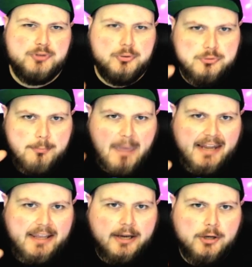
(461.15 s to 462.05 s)
those
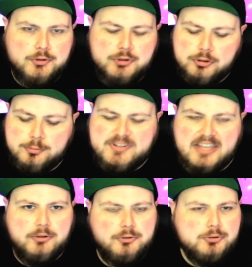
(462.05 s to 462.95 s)
pneumatic air tubes
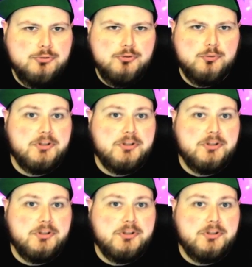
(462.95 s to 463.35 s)
that you use